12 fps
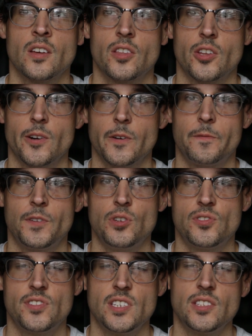there are a few
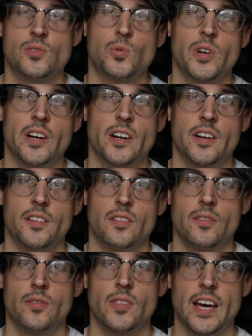scenes where
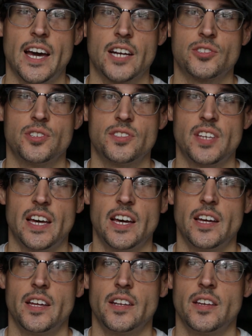the actress
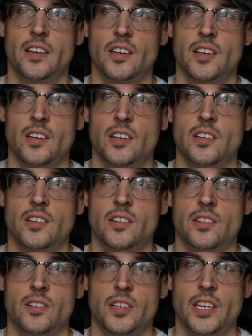had
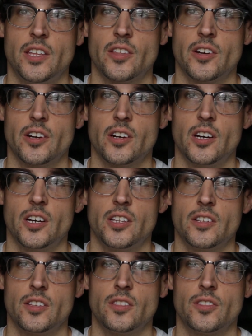either
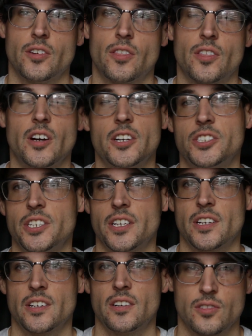a
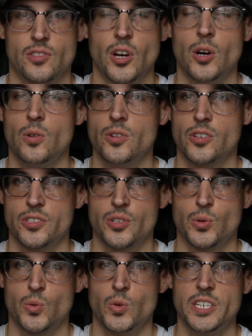lethargic tone or
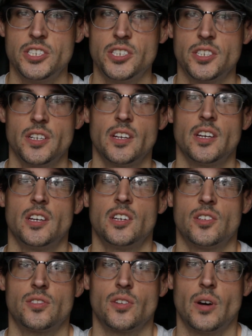twitch,
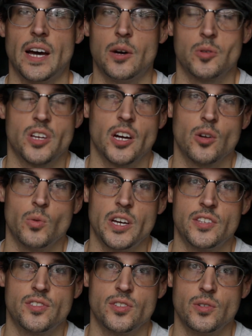so I would cut away
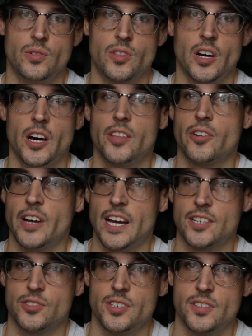to the other
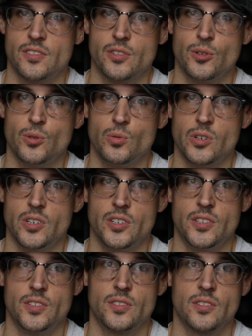actress who
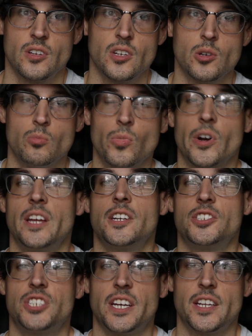was more
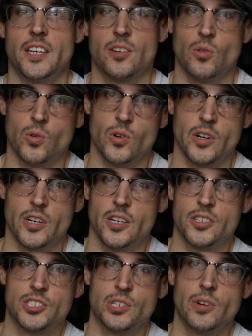energetic or
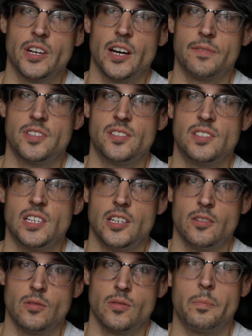showing off the
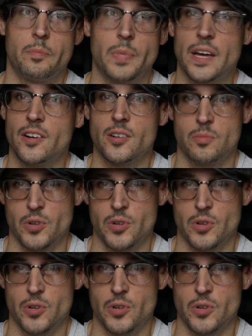scene better,